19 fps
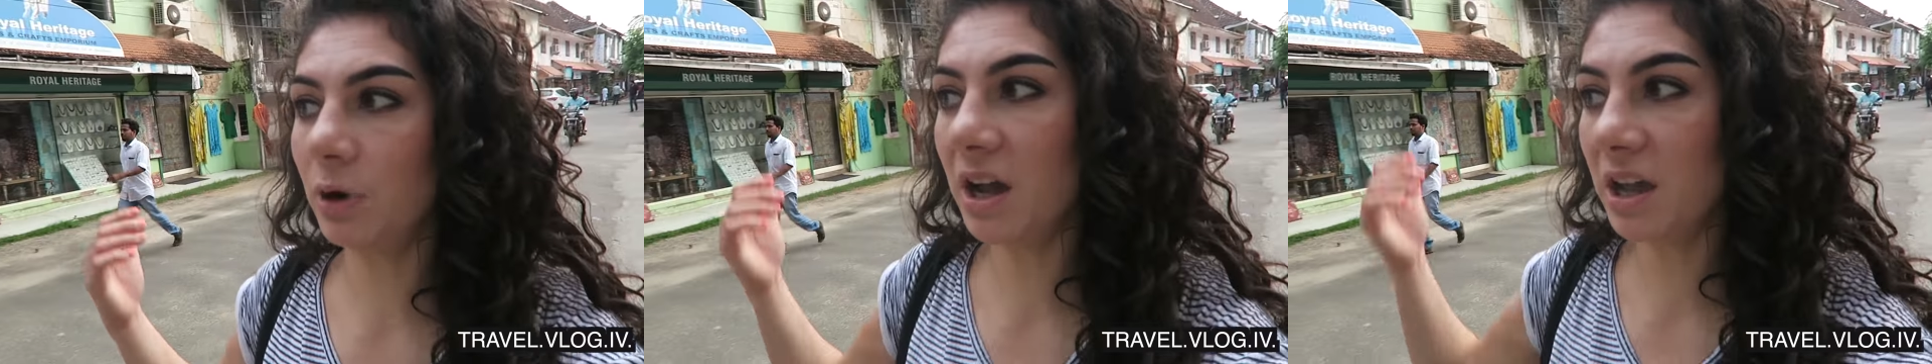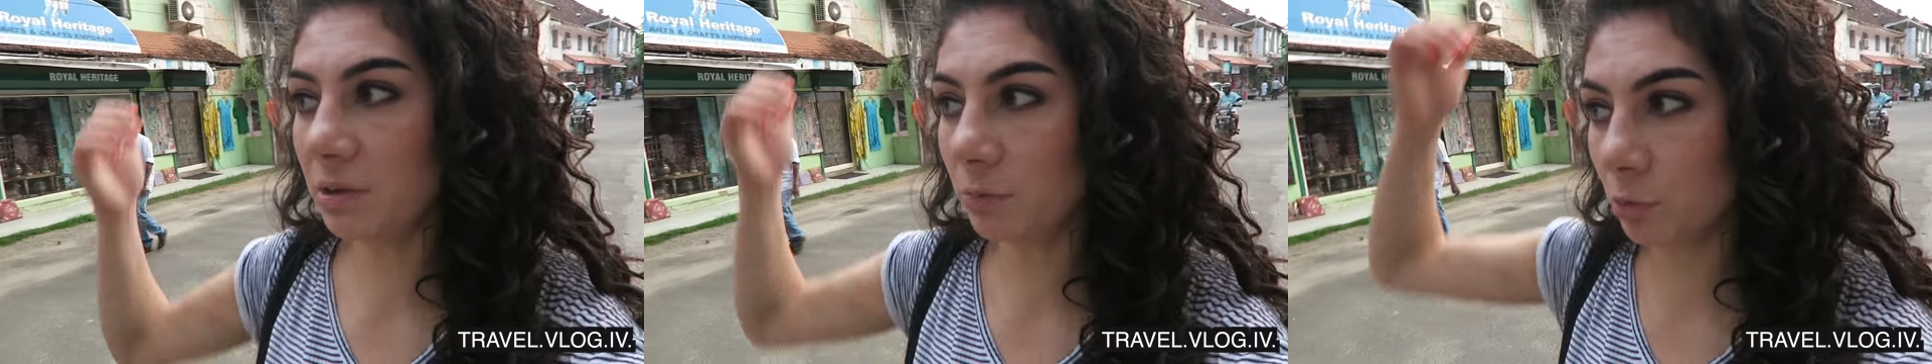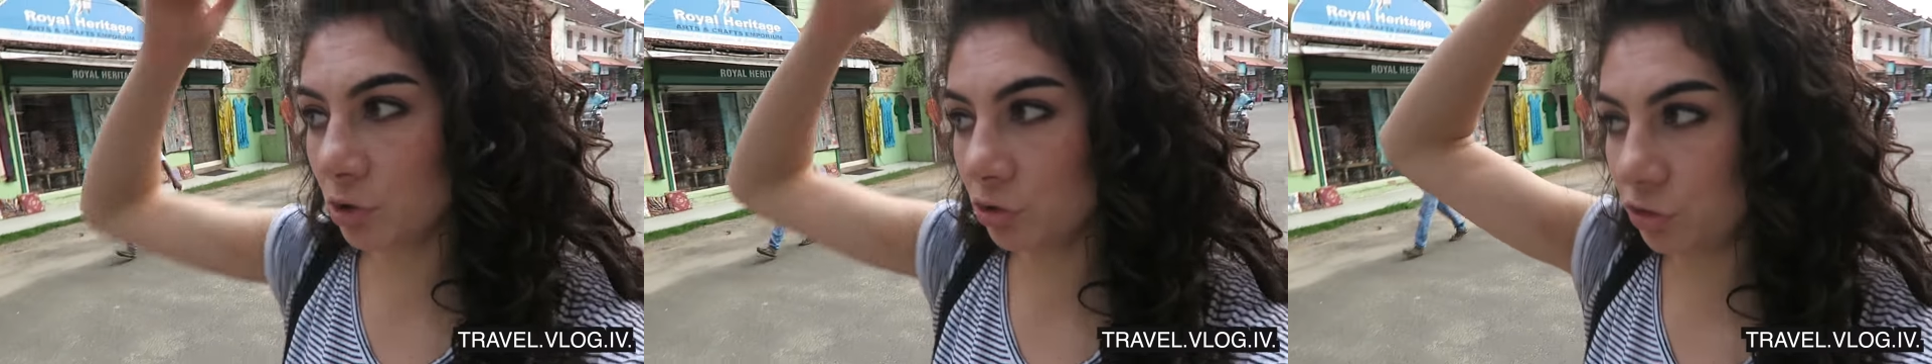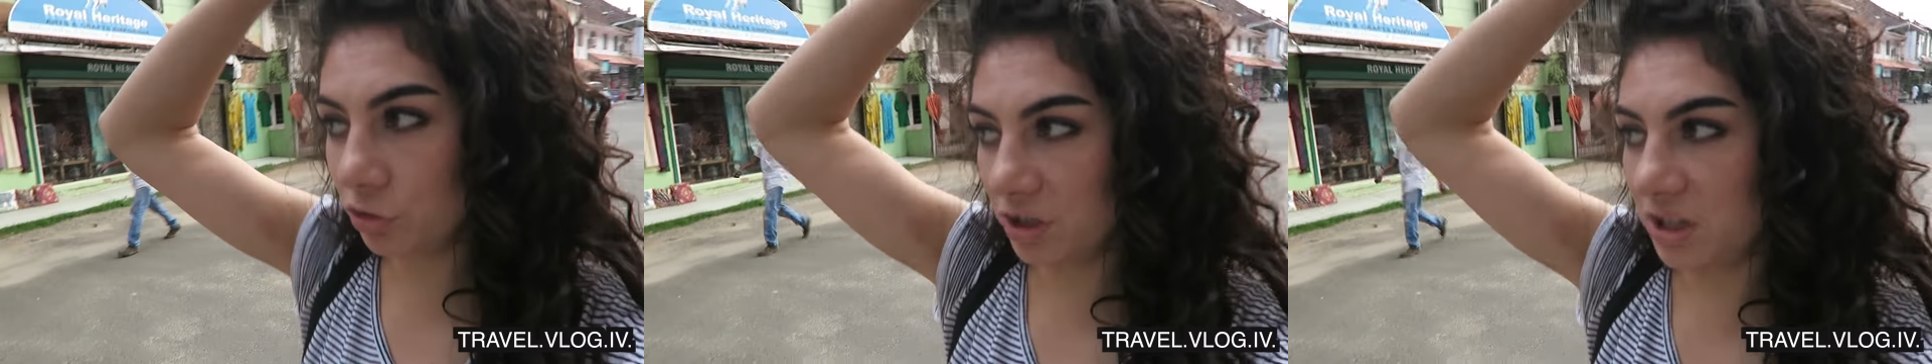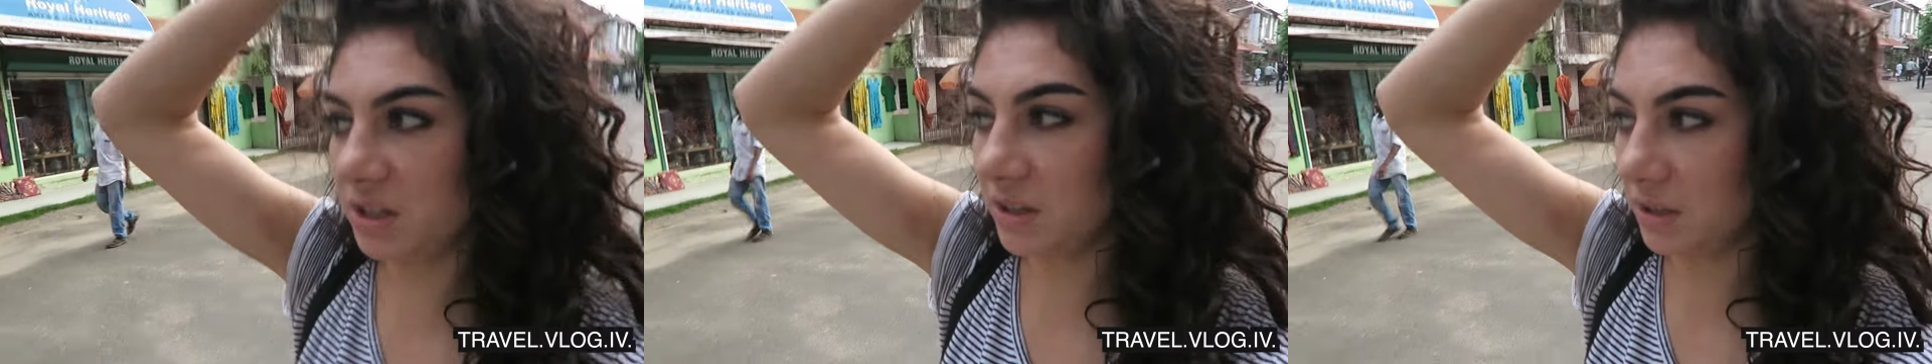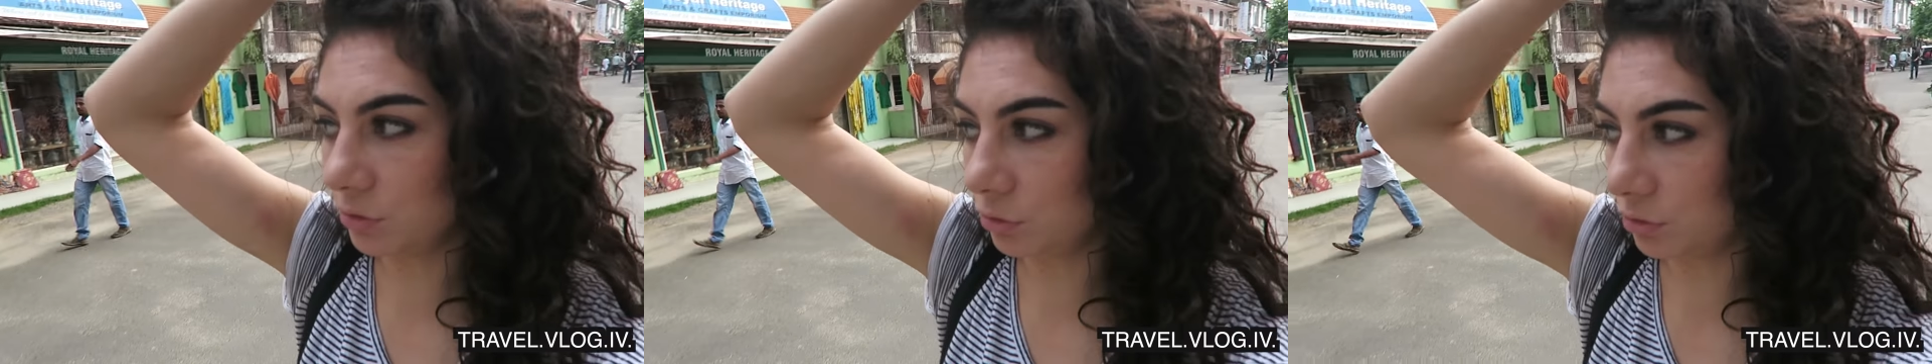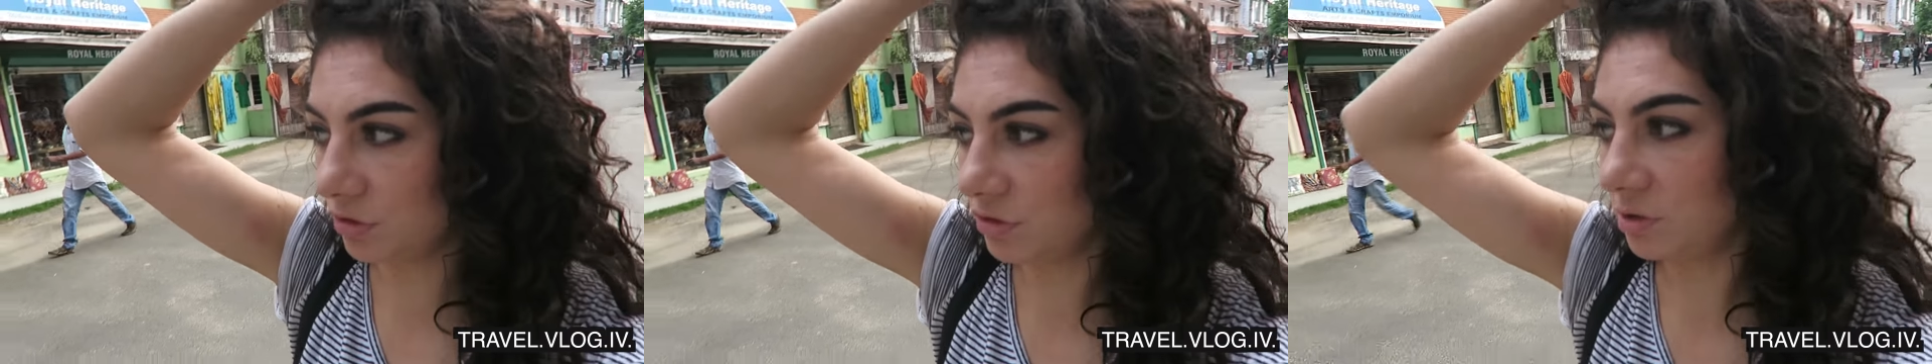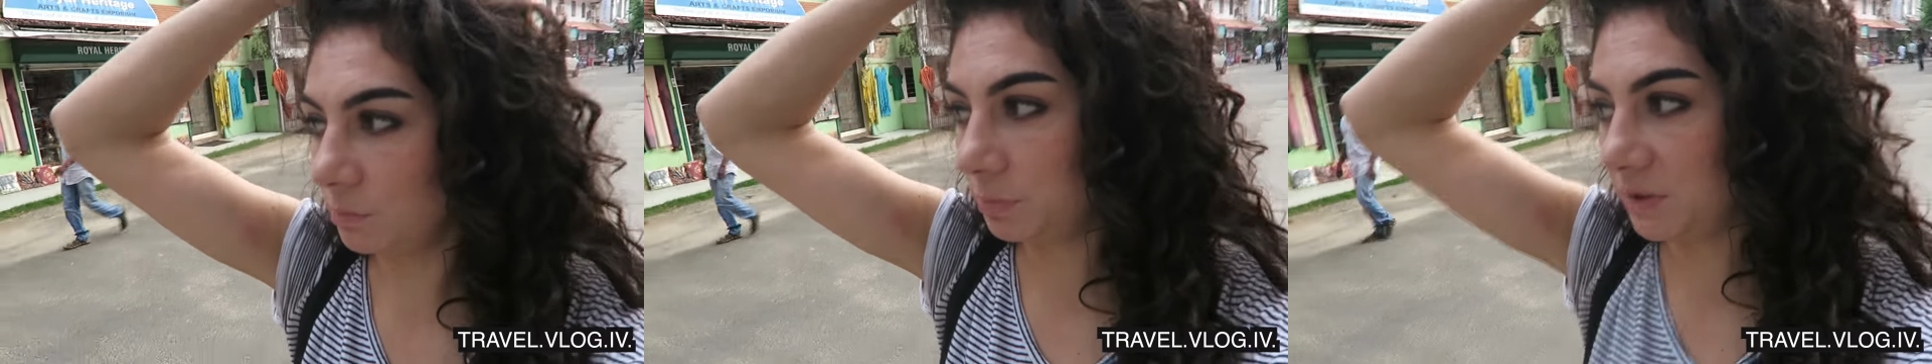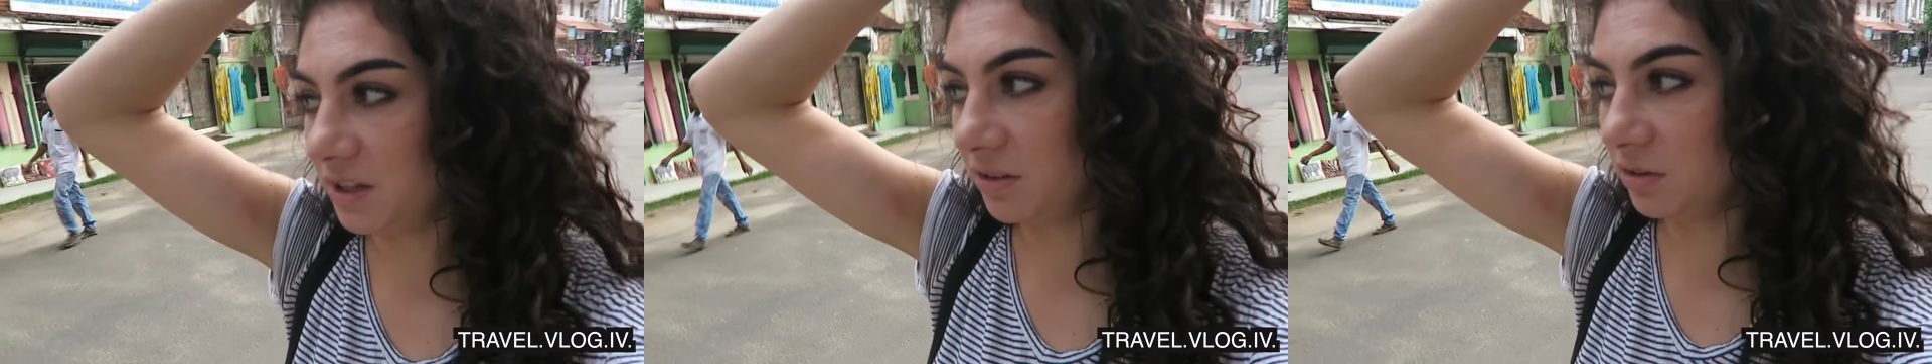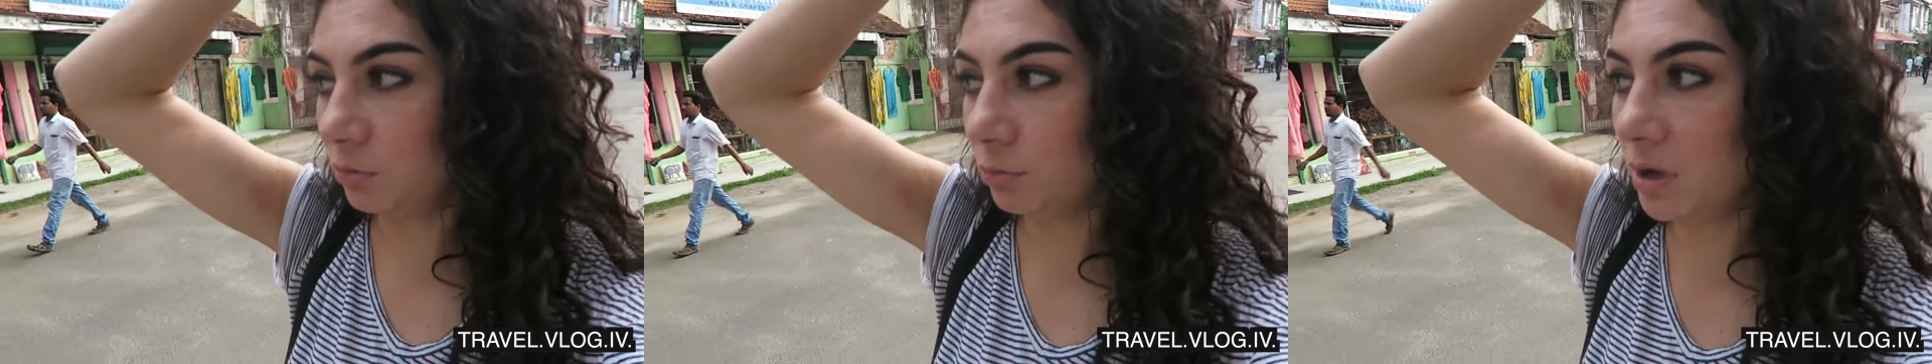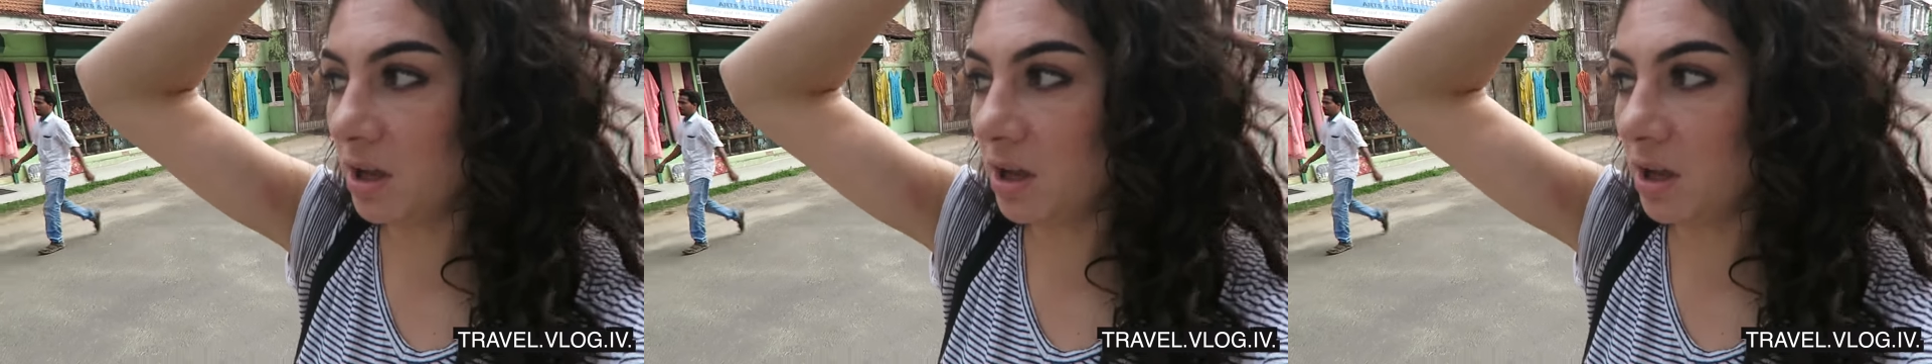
why wouldn't you eat at tourist places?